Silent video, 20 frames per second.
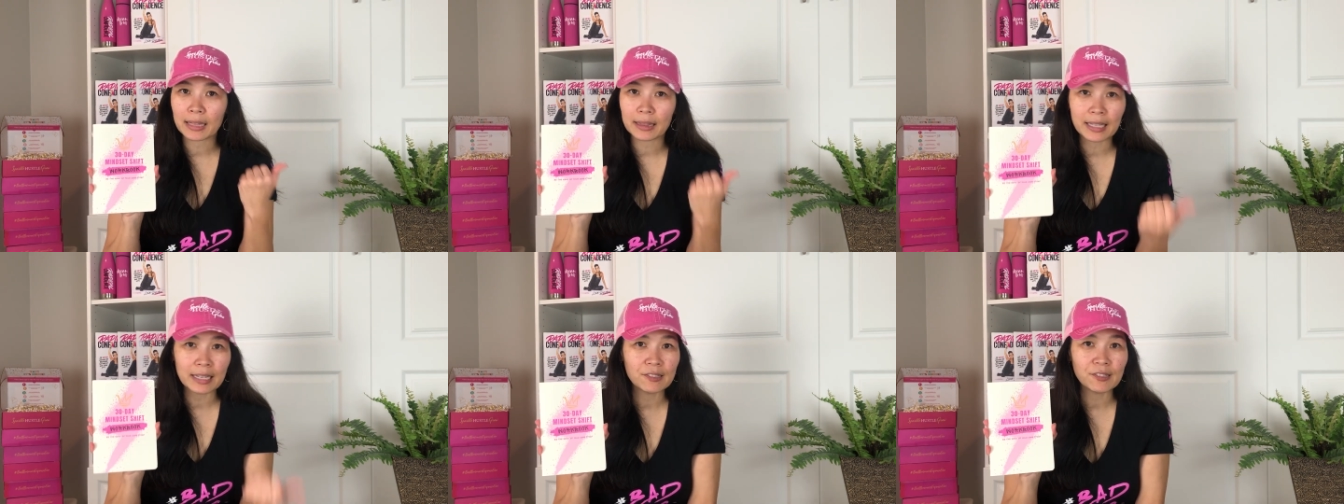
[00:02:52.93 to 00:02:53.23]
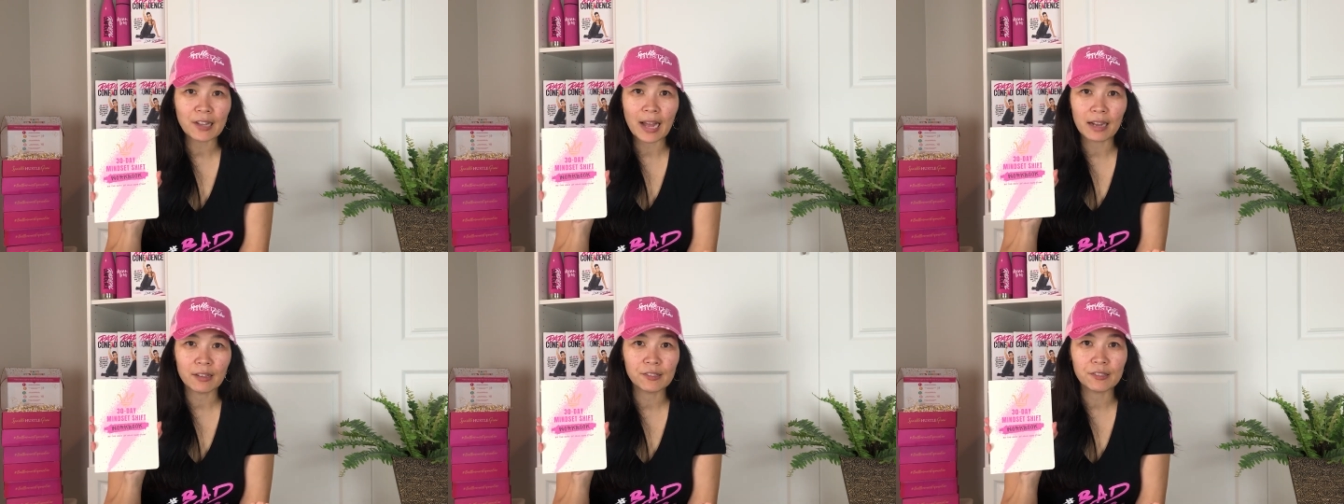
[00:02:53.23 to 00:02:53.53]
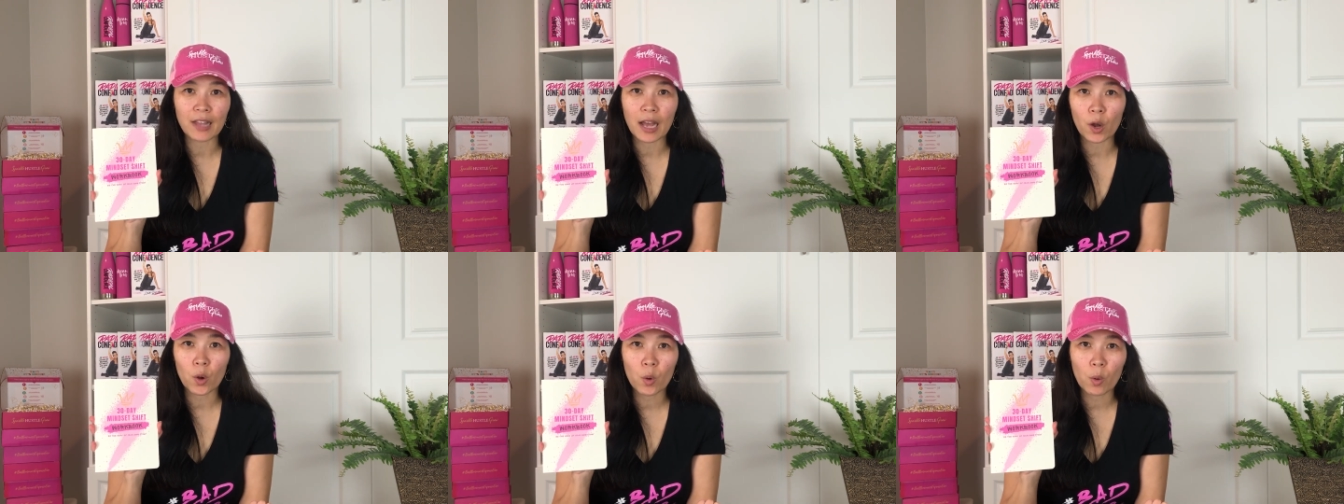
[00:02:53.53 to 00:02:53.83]
Lisa has
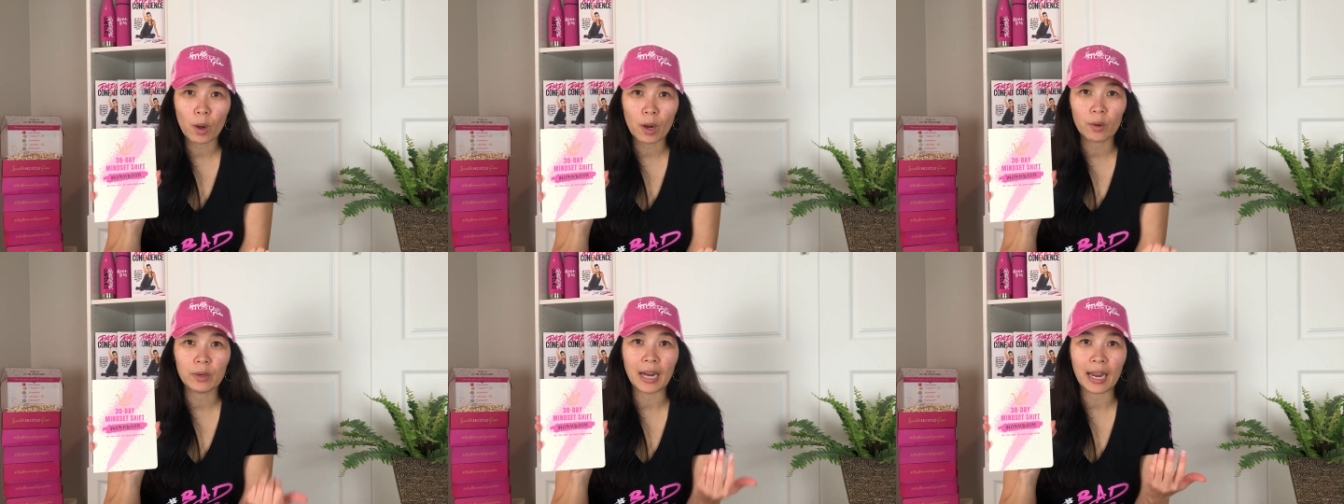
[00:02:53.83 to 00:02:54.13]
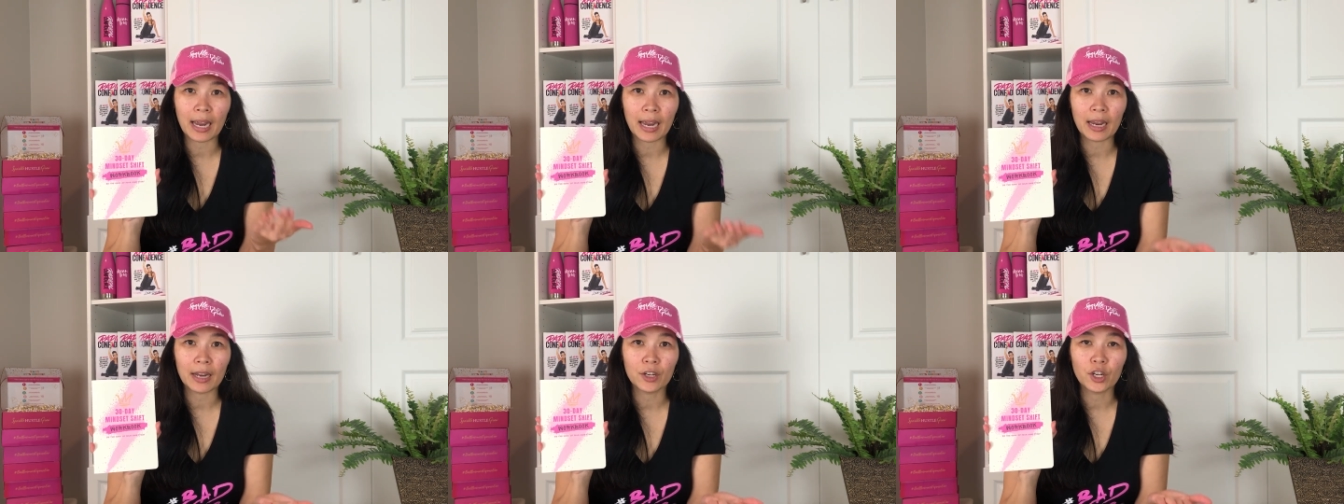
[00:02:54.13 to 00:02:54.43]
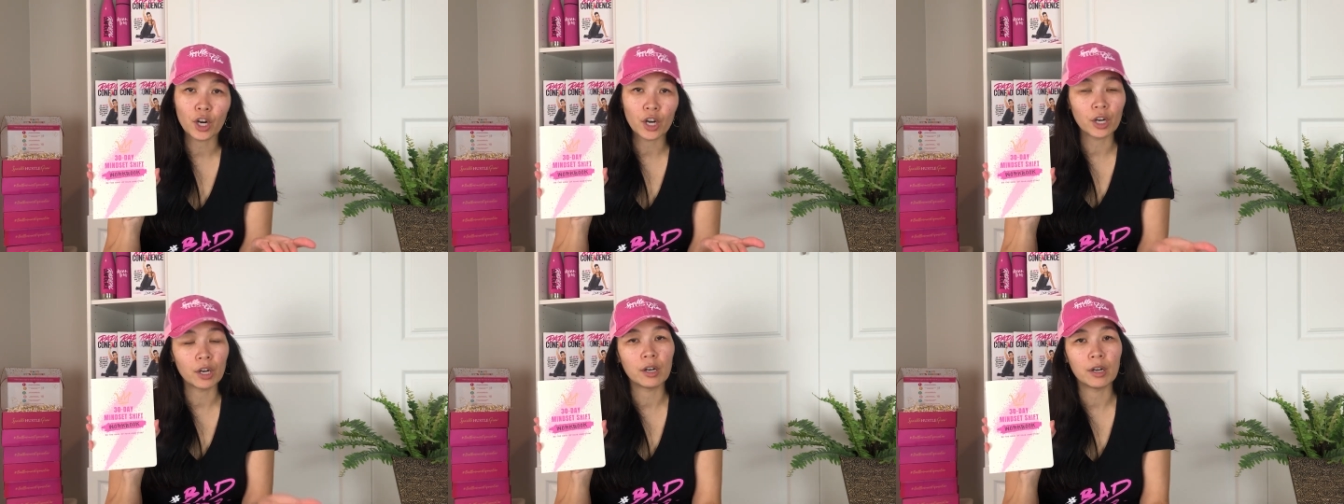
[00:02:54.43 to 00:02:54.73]
that quote in
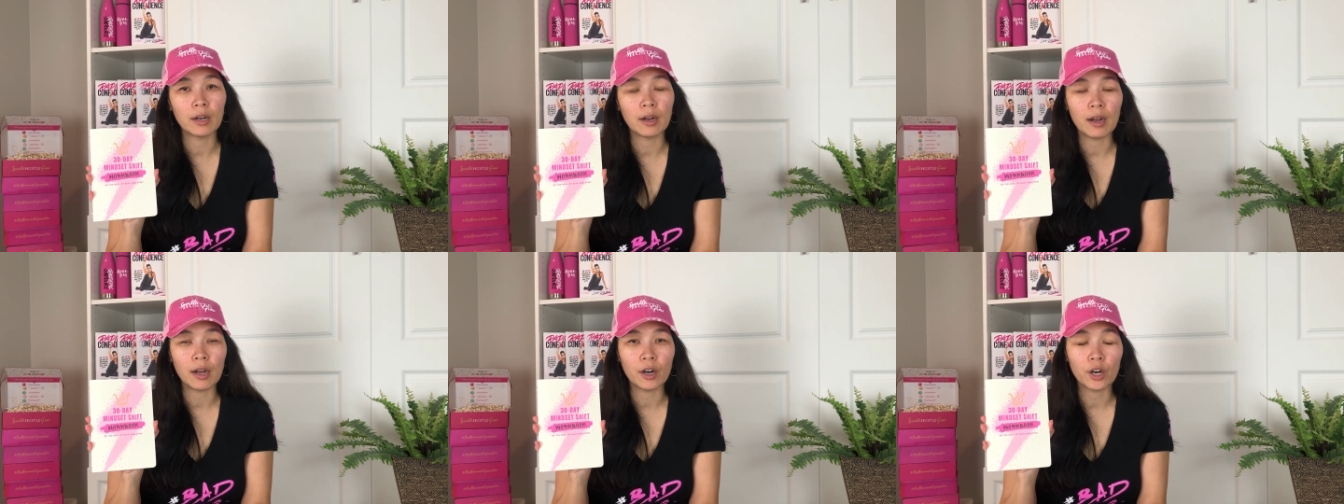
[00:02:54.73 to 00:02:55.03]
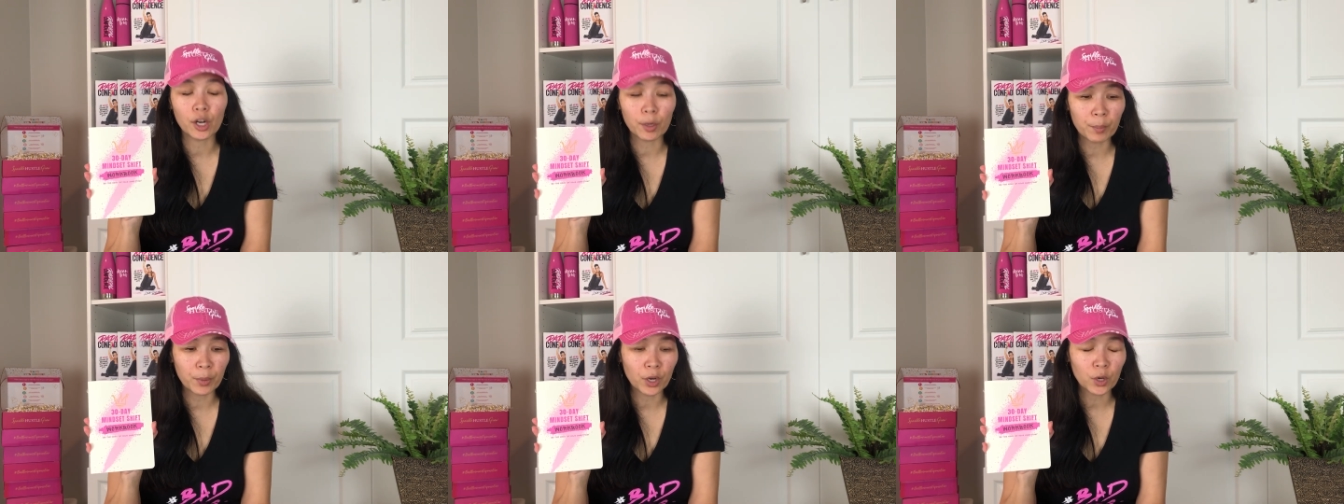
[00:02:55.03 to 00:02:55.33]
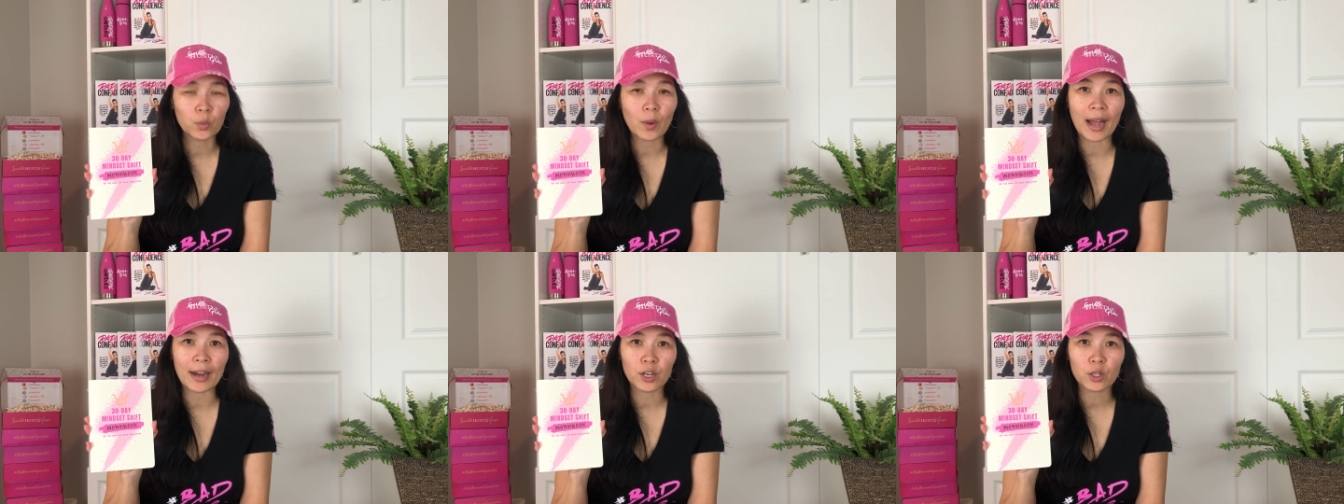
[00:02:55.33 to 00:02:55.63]
her, her book,
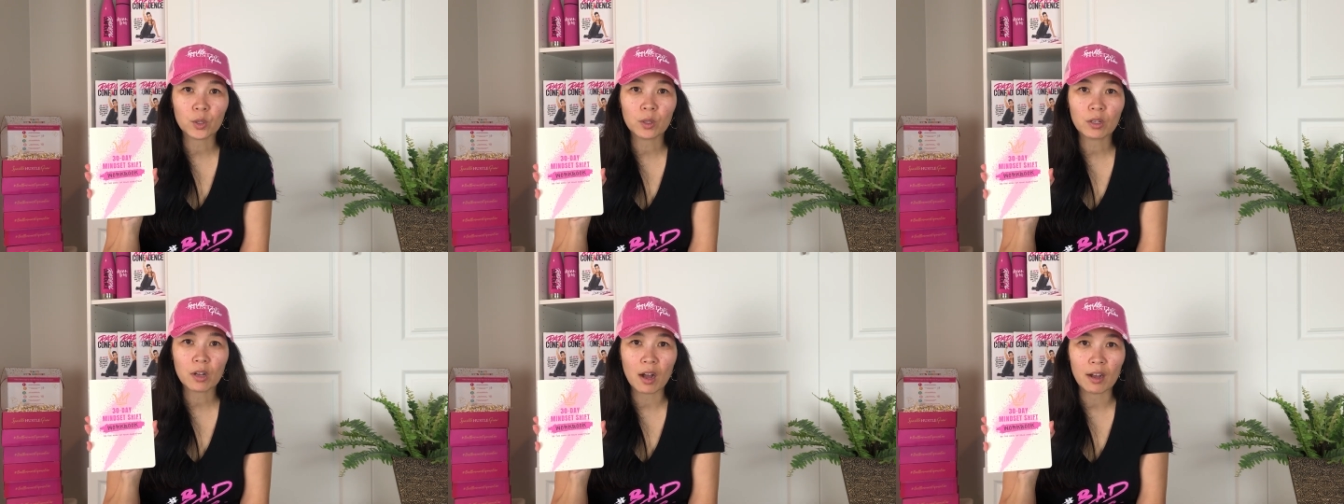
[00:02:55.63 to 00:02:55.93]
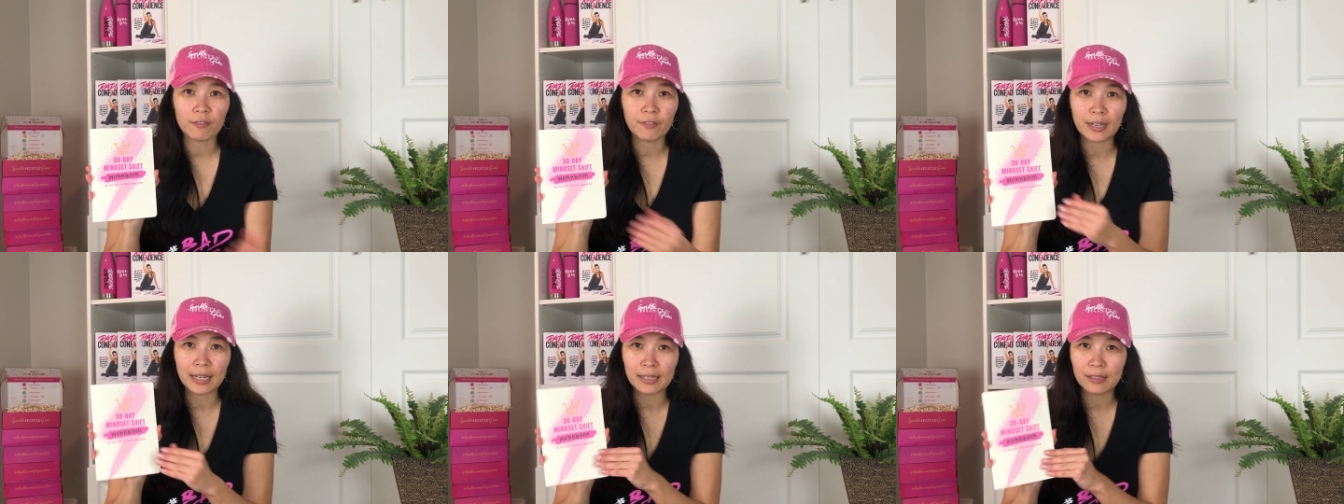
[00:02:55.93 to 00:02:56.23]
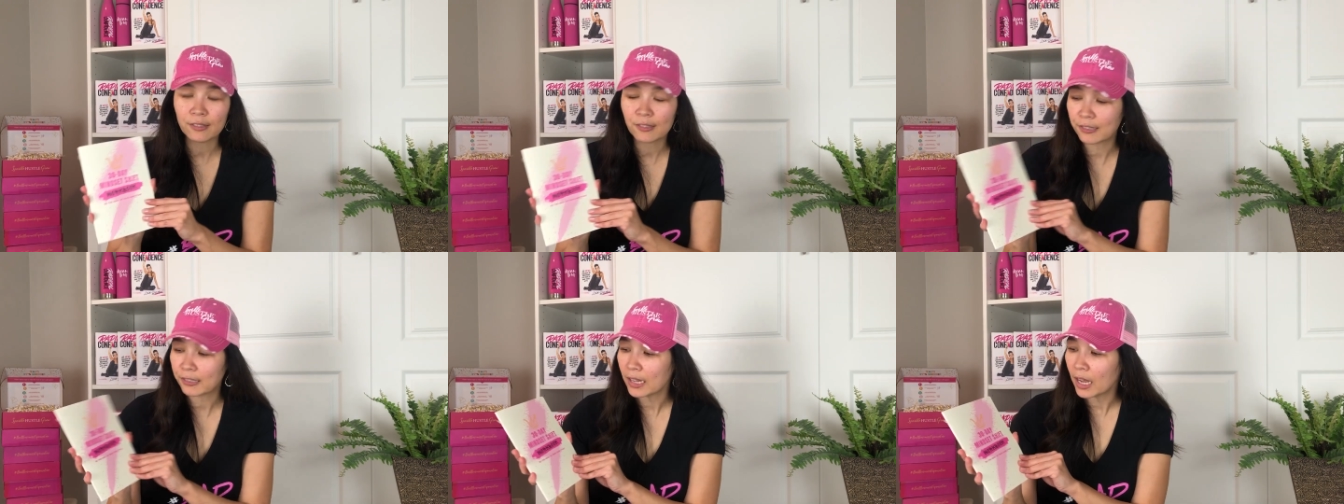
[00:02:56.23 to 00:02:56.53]
Radical
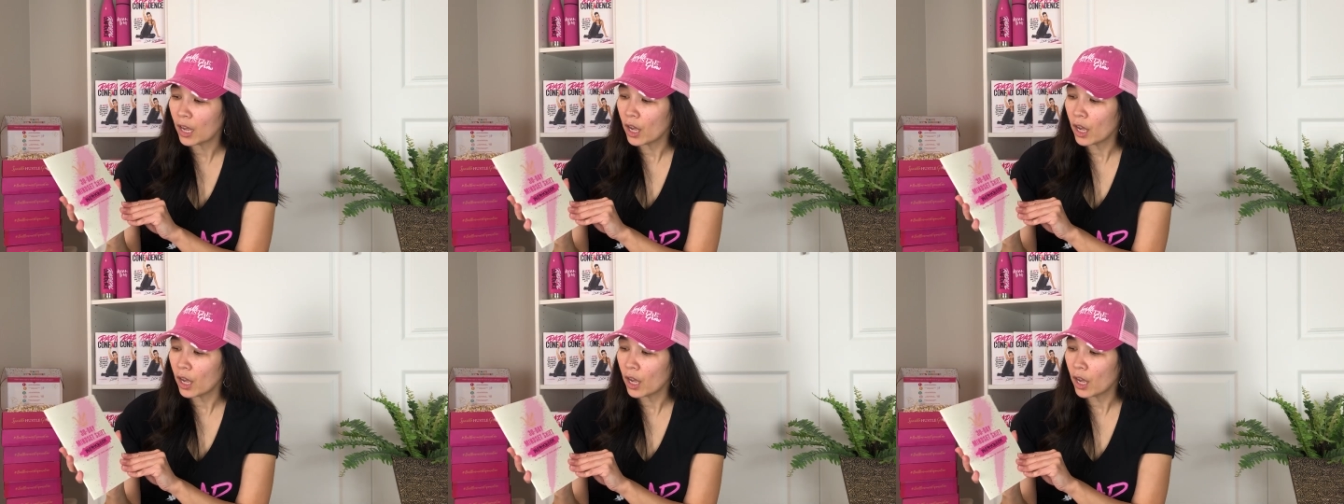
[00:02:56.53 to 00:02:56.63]
Confidence.